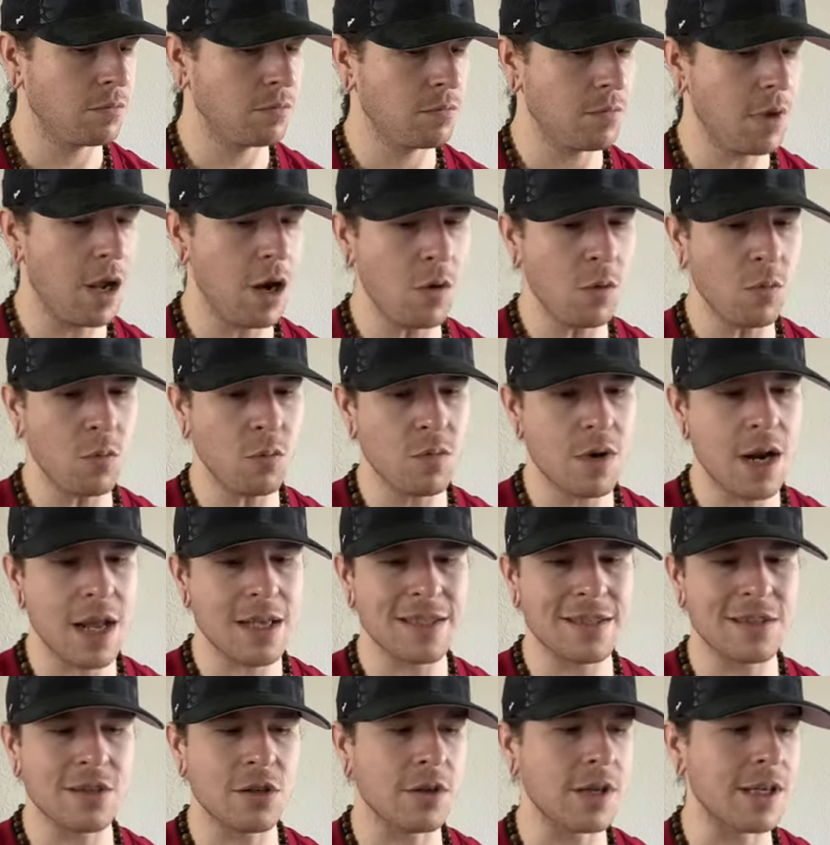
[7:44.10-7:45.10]
I don't
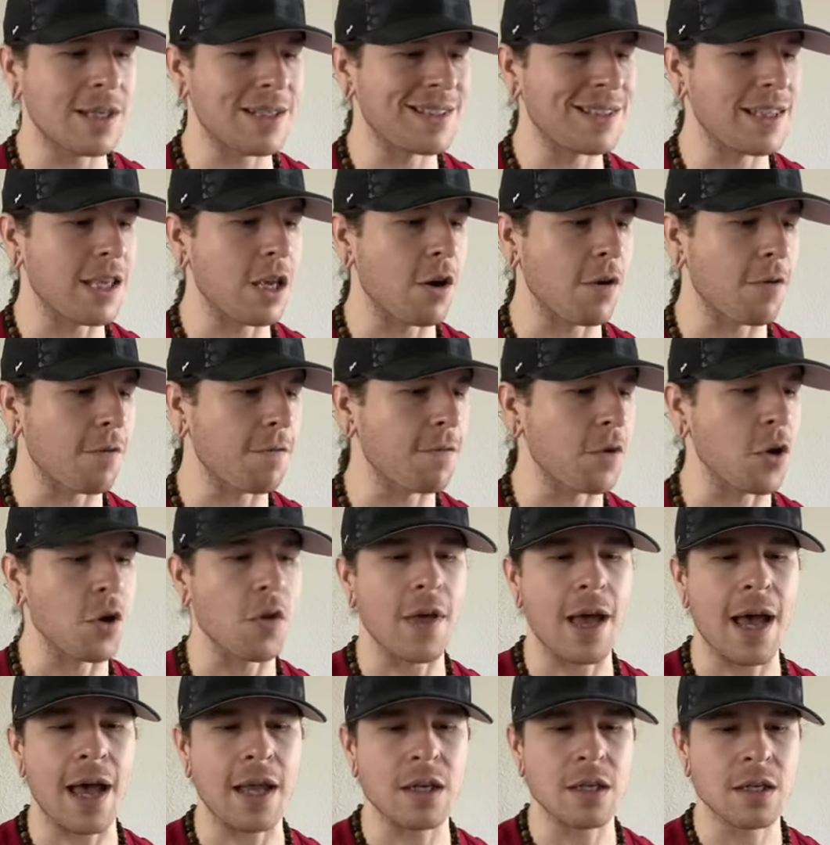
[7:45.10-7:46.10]
necessarily see or feel
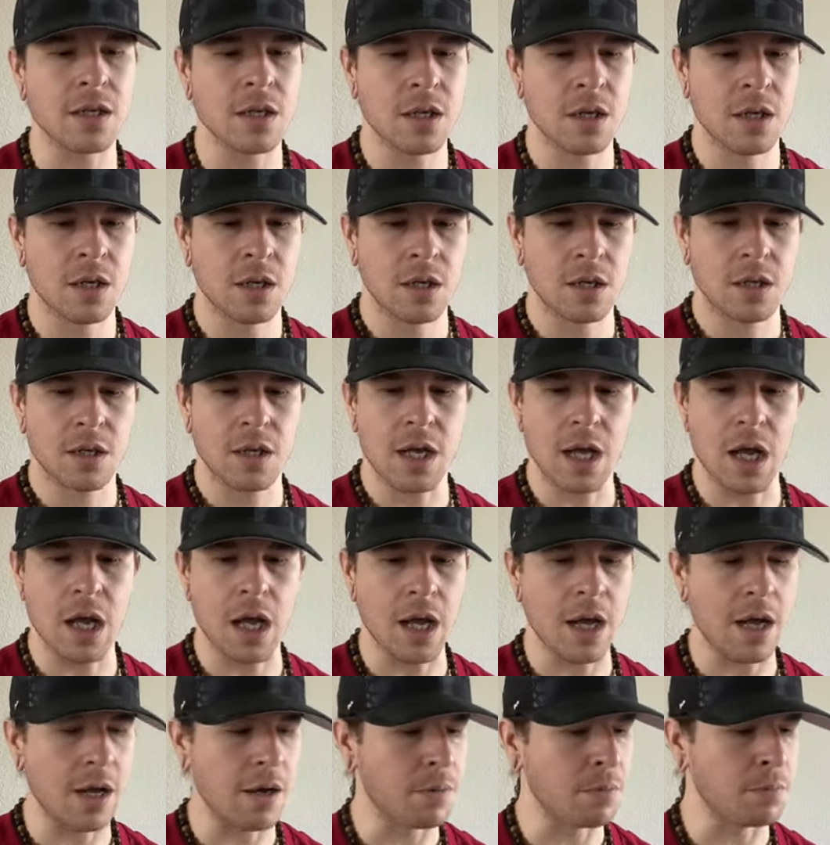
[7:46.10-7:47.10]
that.
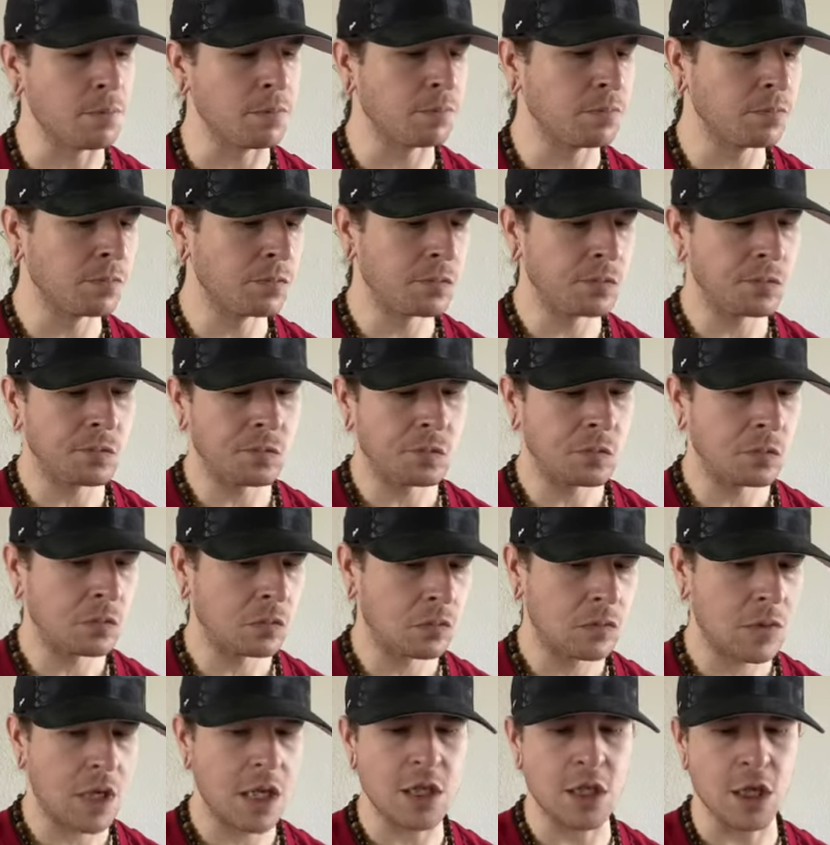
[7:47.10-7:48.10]
I
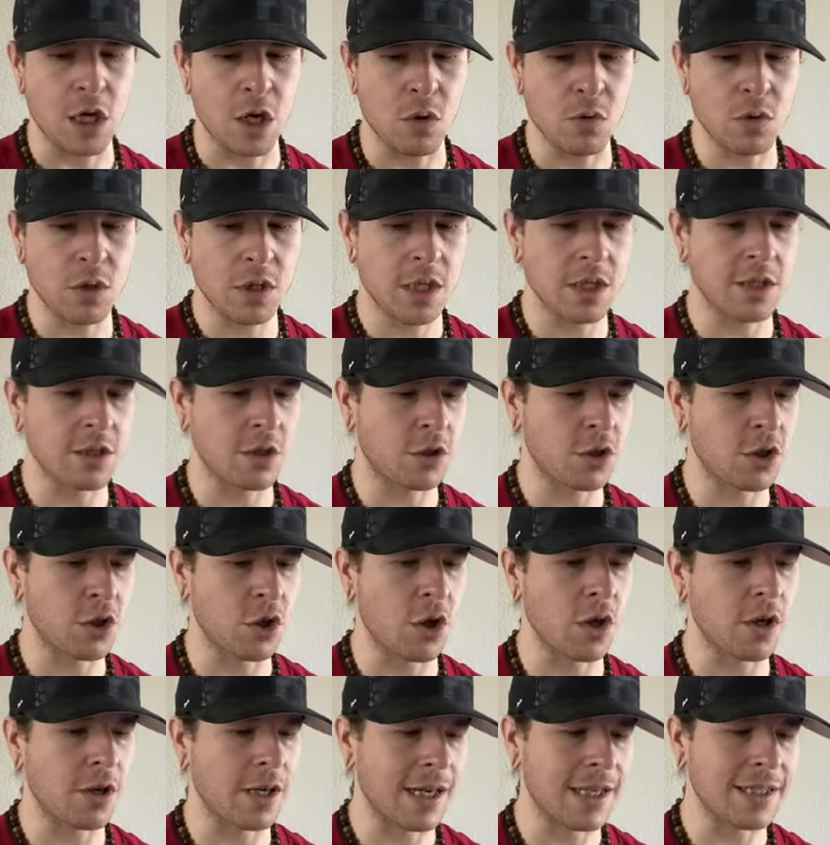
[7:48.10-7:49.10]
don't, because they're
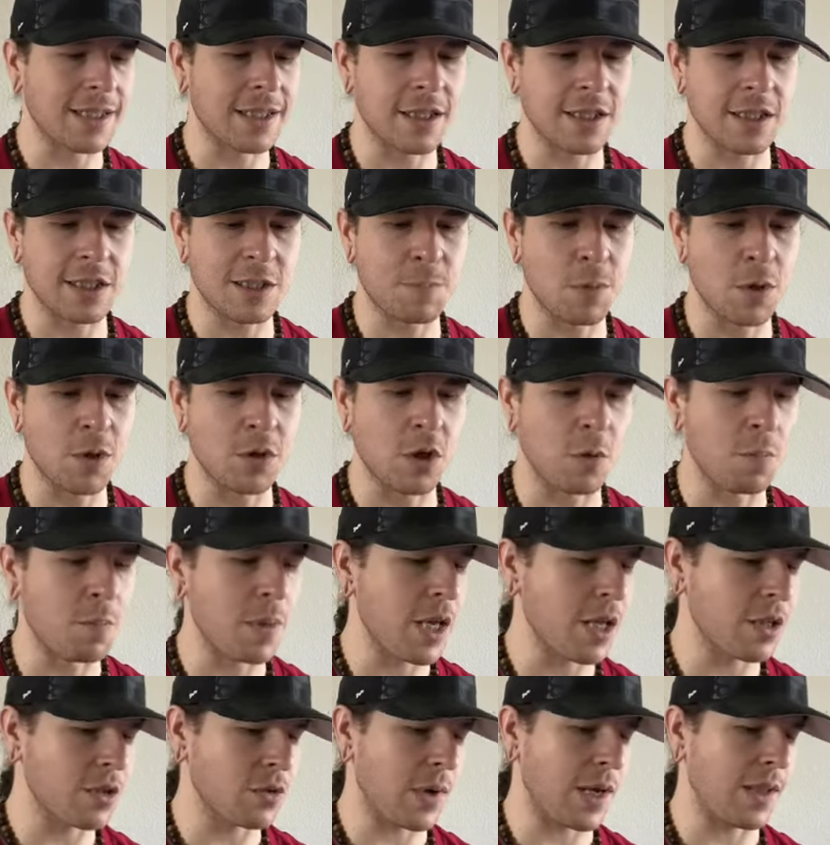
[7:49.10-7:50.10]
showing, like I said, they spilled their
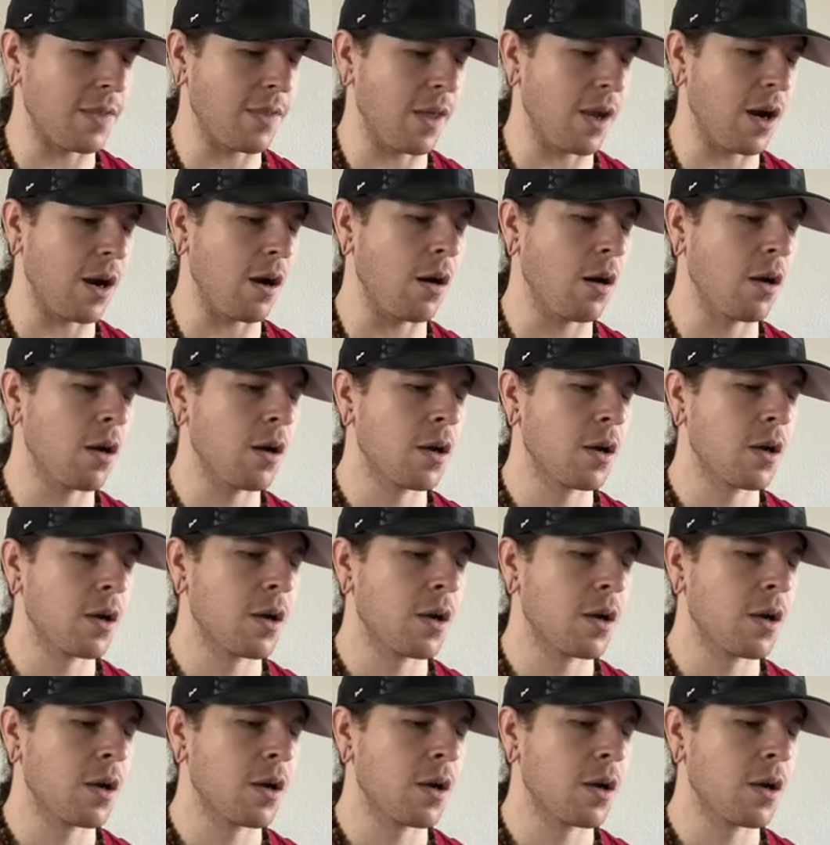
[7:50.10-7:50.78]
beans right there.